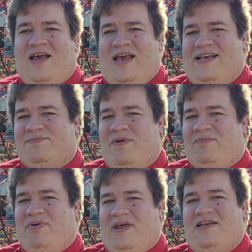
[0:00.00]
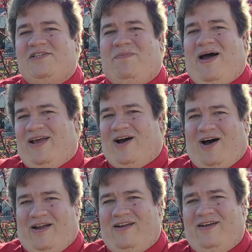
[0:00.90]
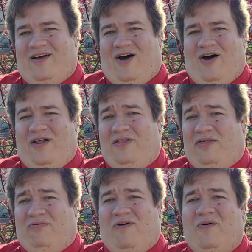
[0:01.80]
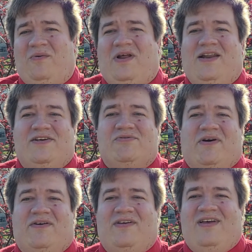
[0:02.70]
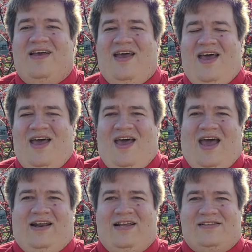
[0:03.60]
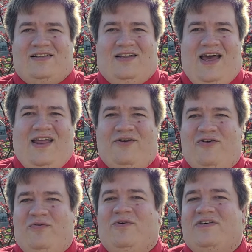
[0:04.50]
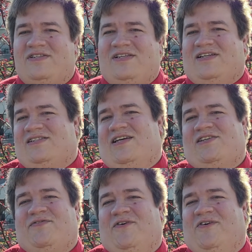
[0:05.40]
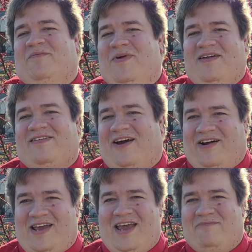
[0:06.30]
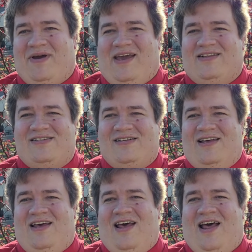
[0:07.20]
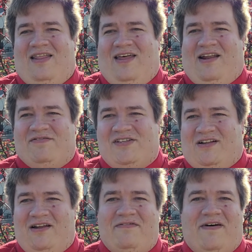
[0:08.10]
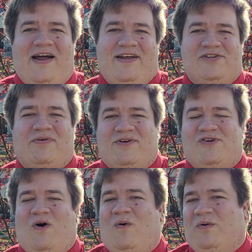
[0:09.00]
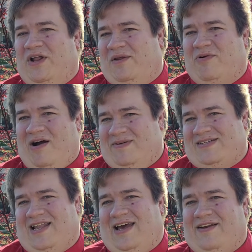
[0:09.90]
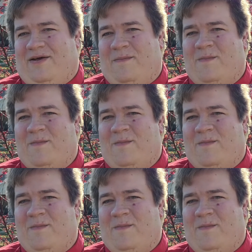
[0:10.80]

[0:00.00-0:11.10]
he's been placed by God on the throne in Israel. And he's led numerous successful military campaigns that have solidified Israel's hold on the promised land.